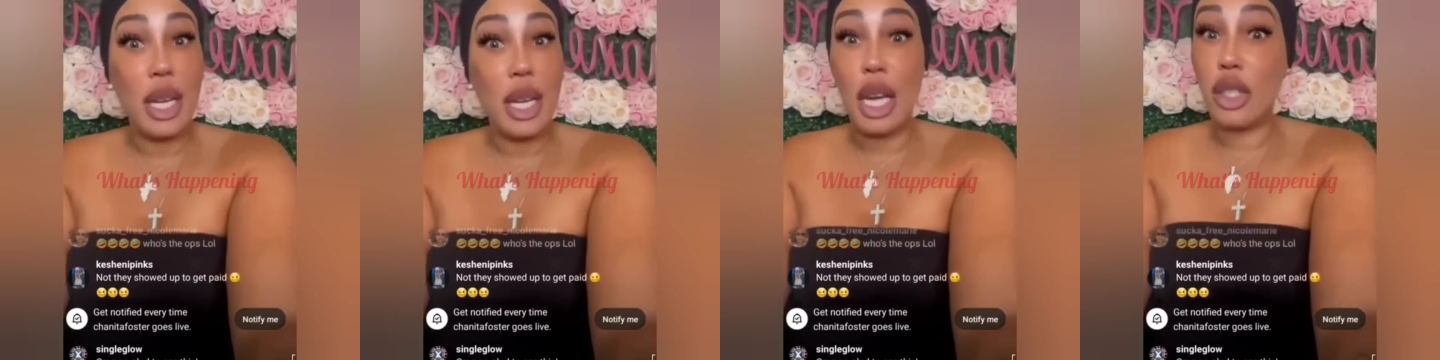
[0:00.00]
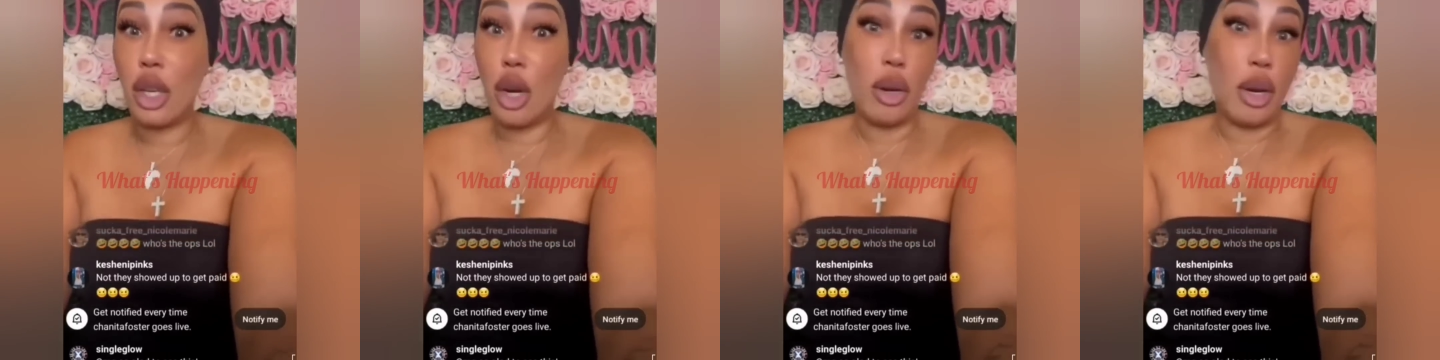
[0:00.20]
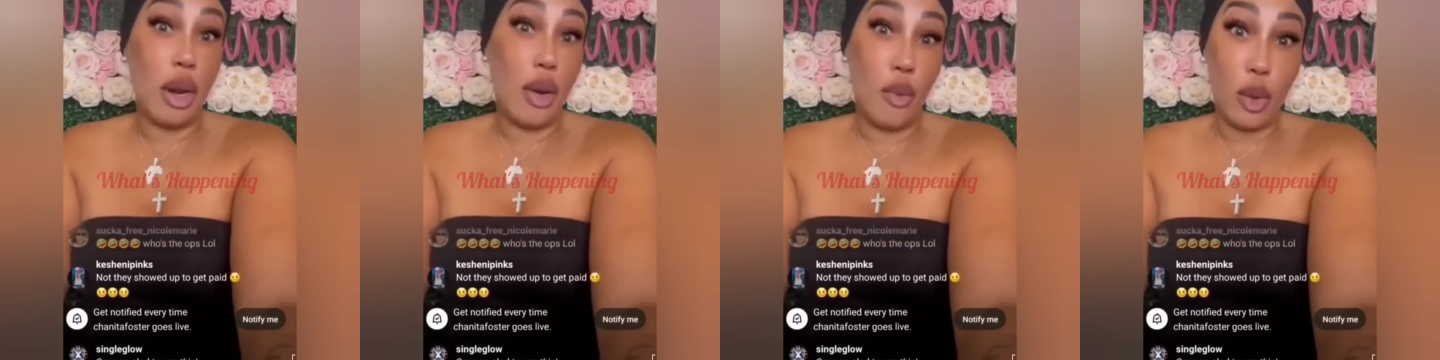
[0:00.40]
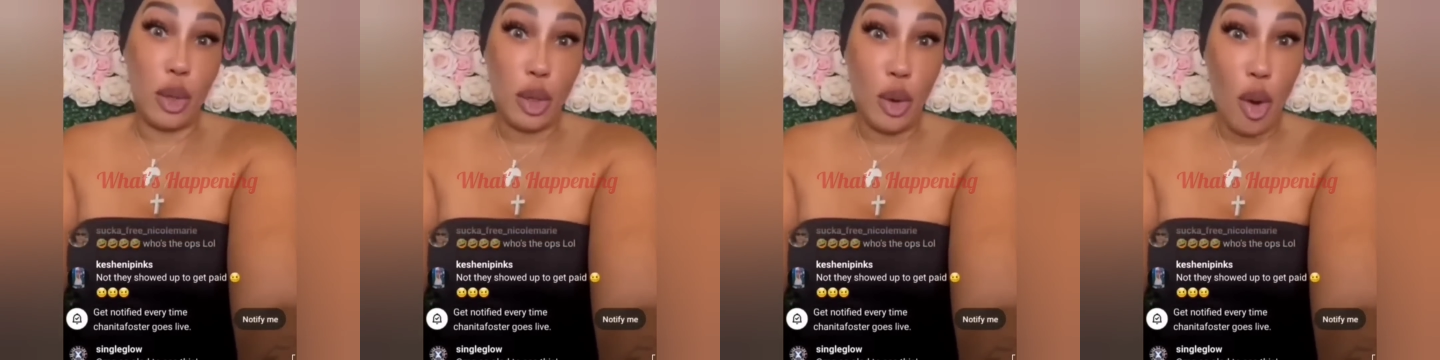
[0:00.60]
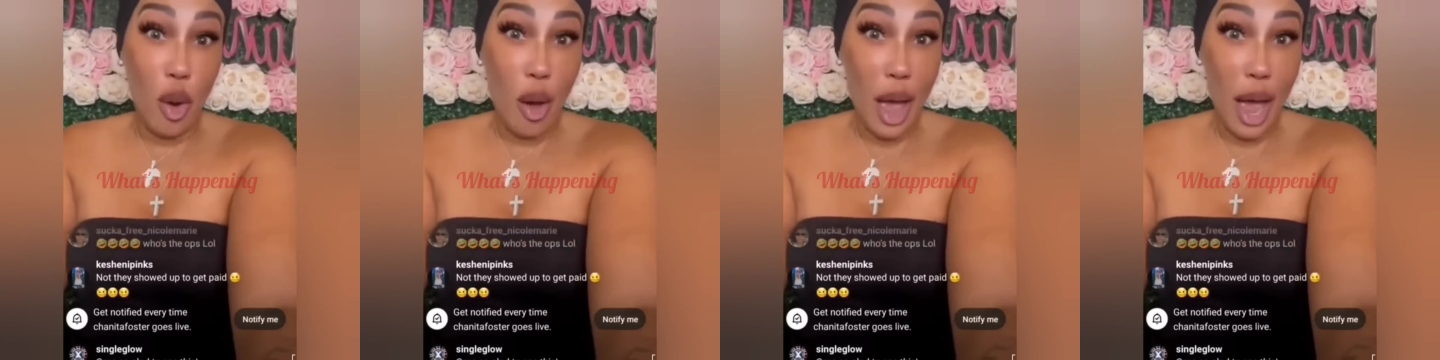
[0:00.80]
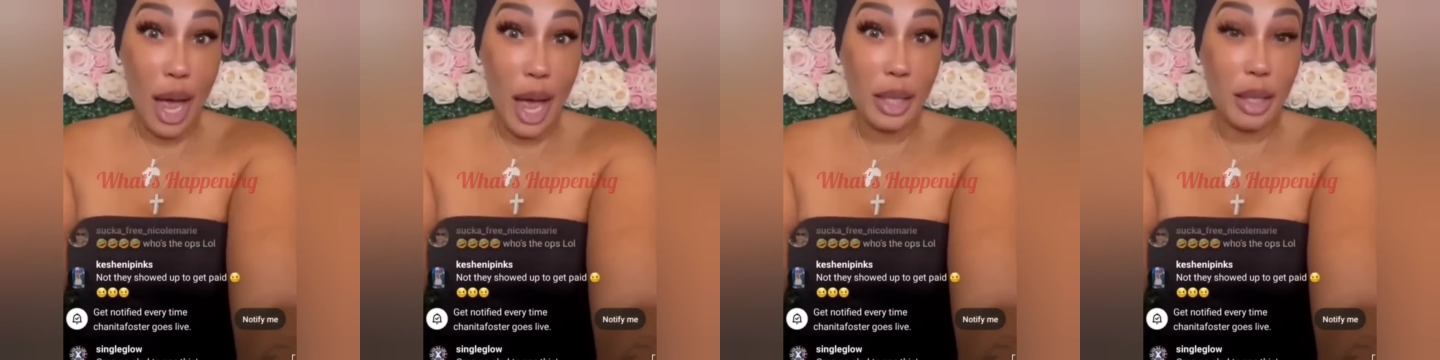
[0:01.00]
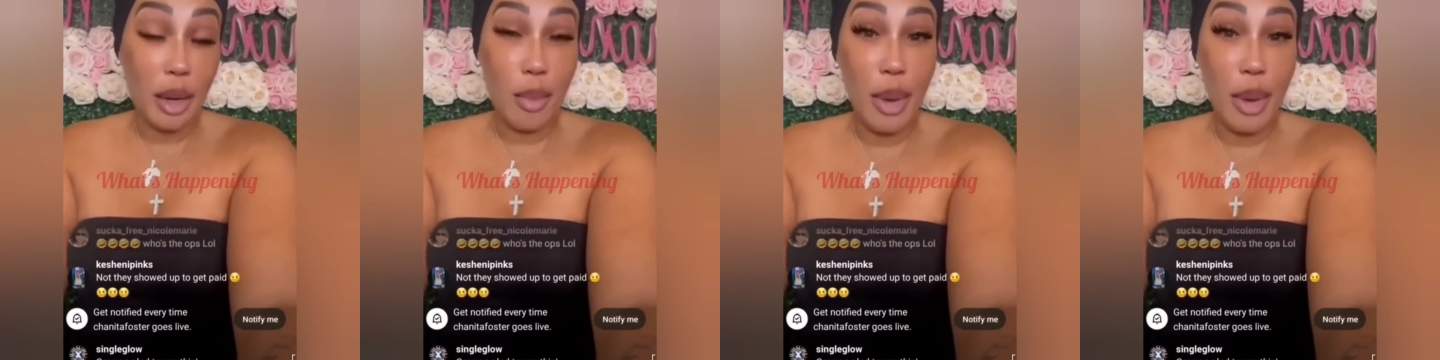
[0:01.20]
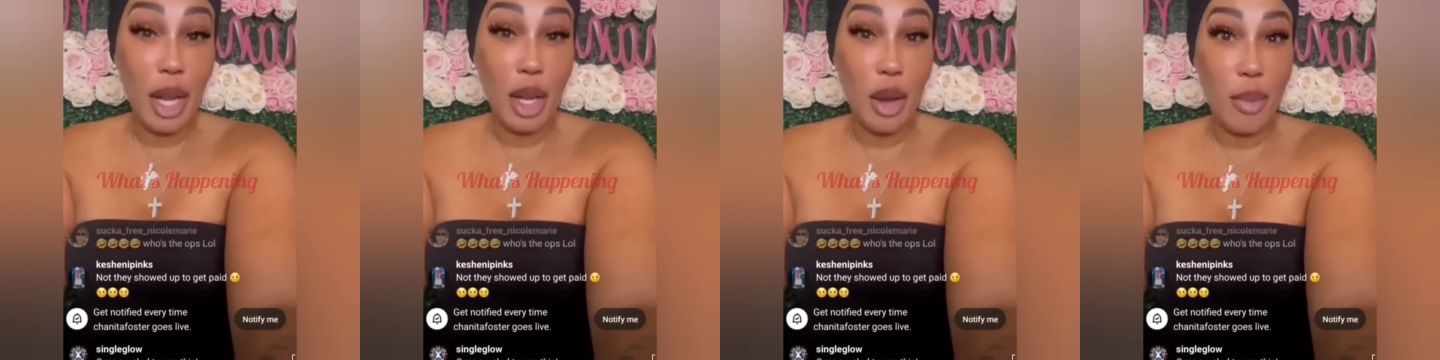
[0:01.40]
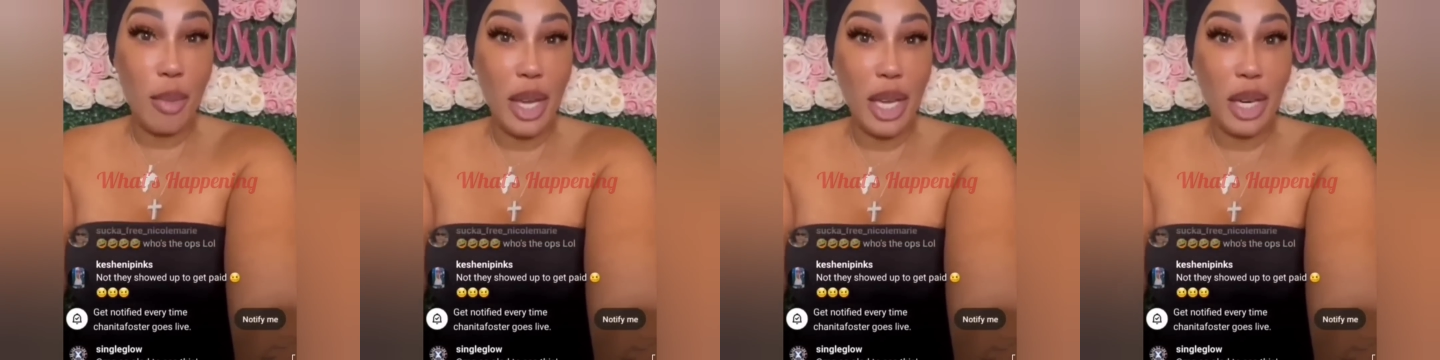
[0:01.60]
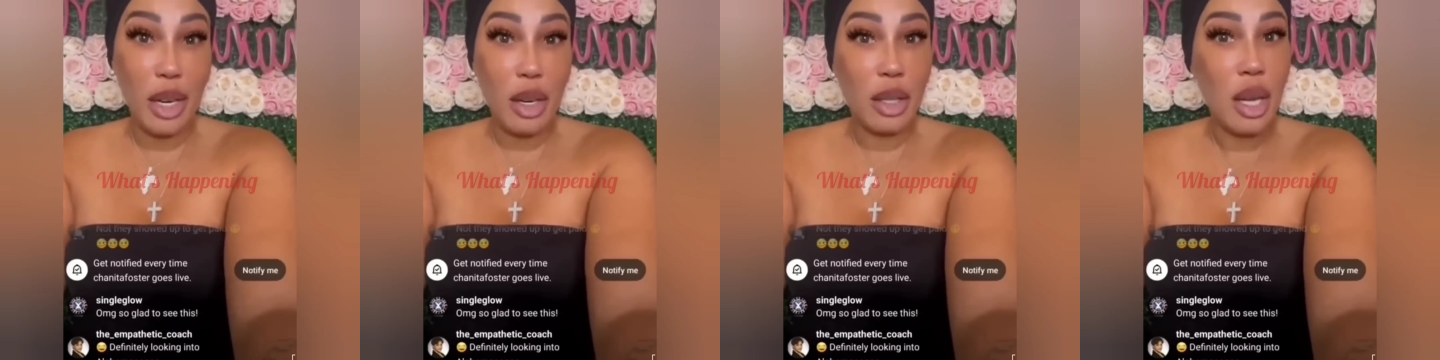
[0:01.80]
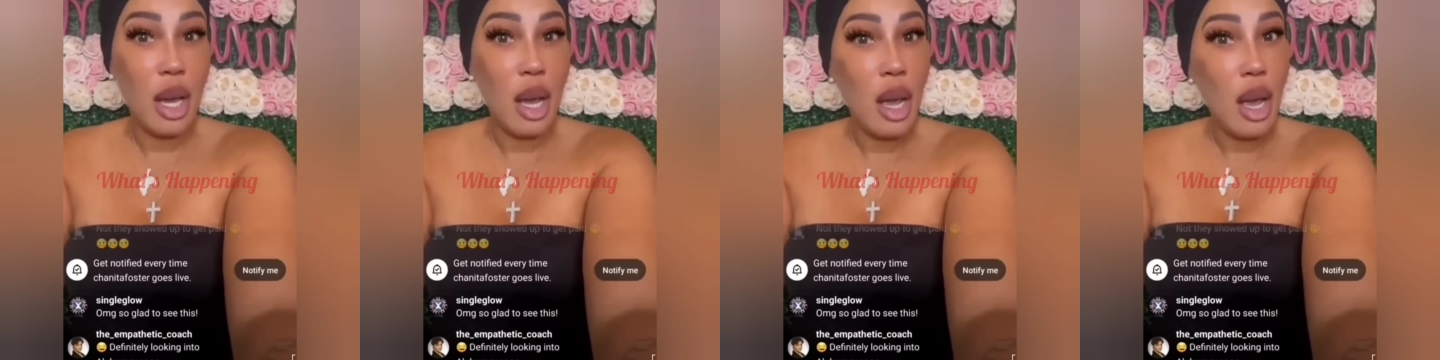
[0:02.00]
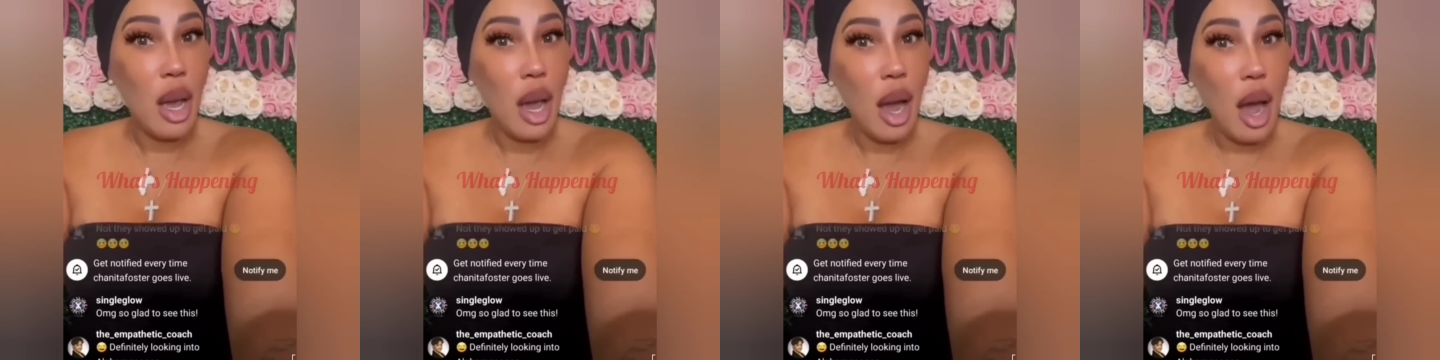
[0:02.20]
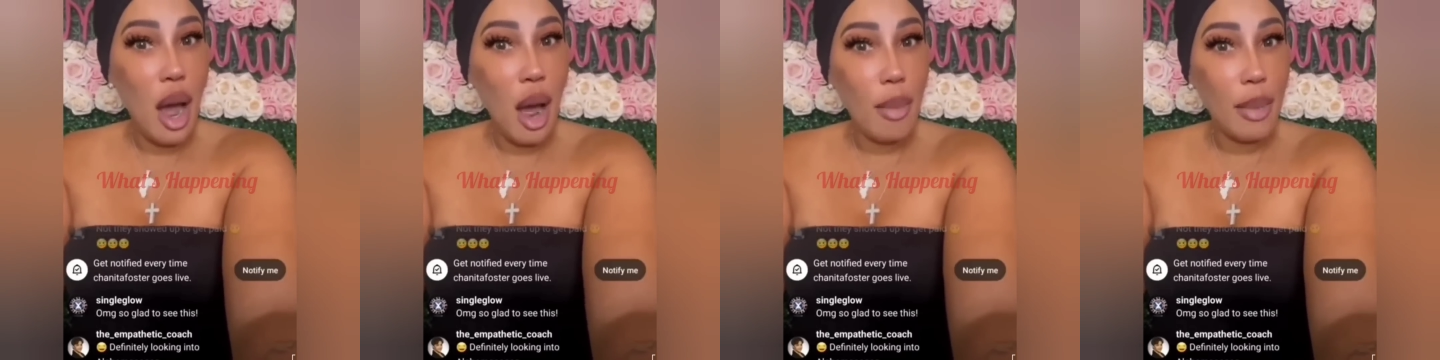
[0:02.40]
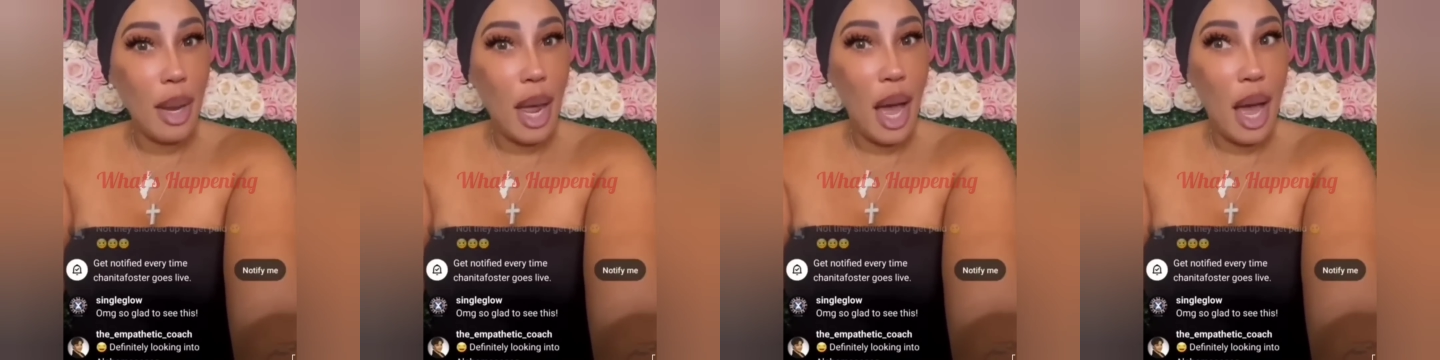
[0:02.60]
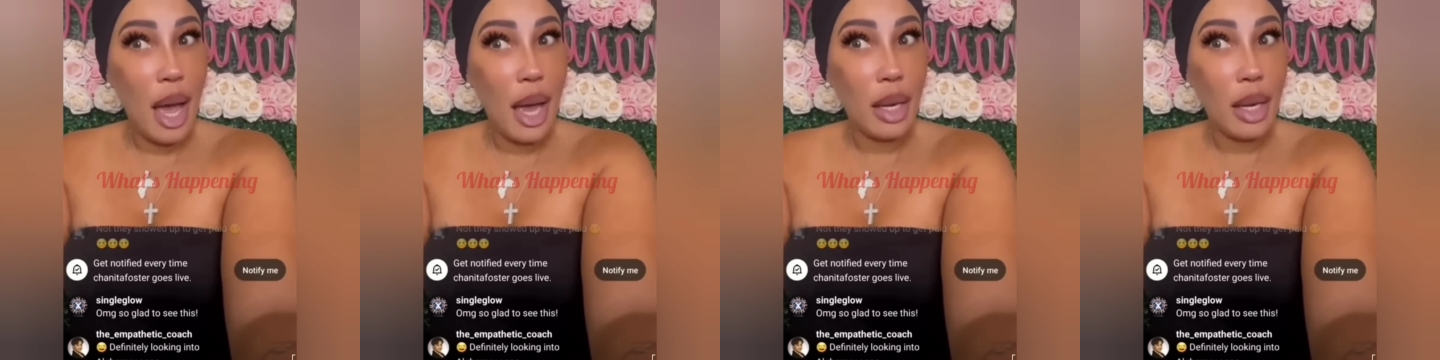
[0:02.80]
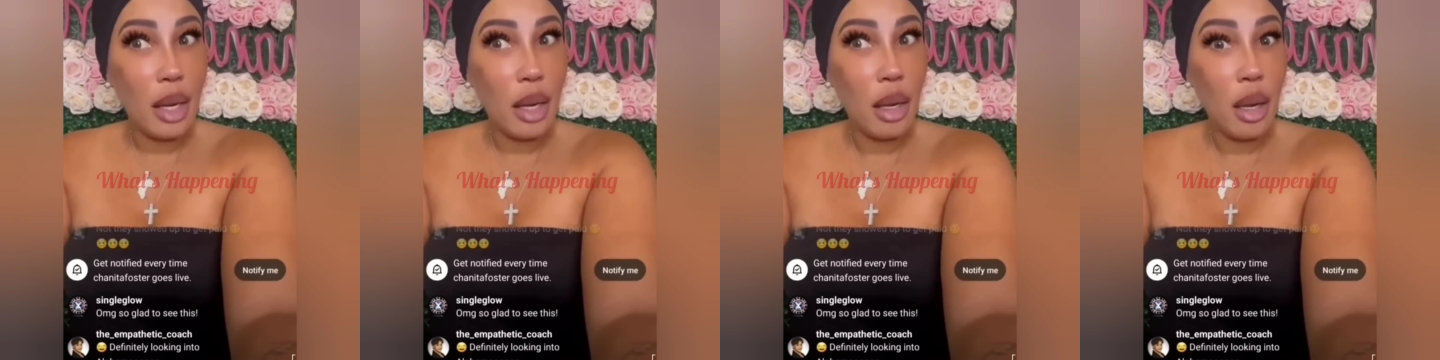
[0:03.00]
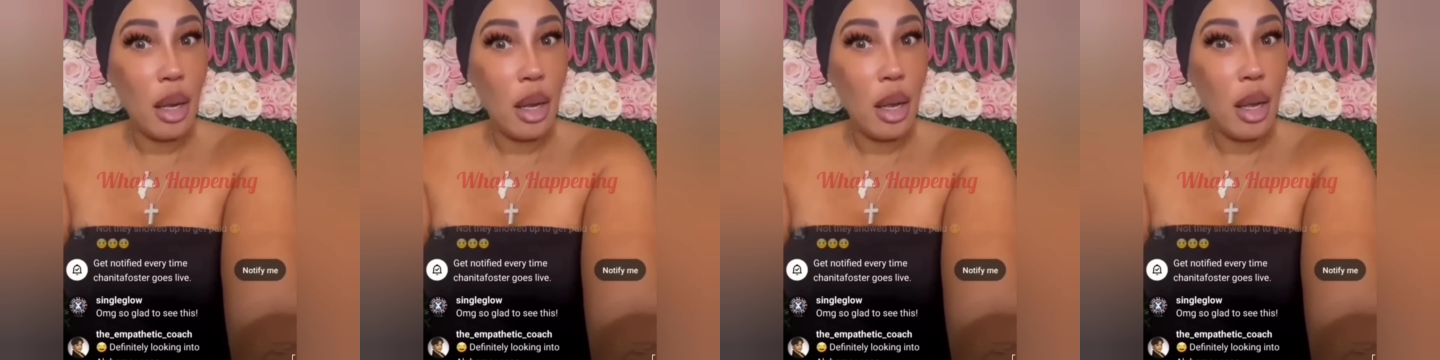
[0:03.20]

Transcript: because I showed sure up was gonna ask the millimeters. I'm like,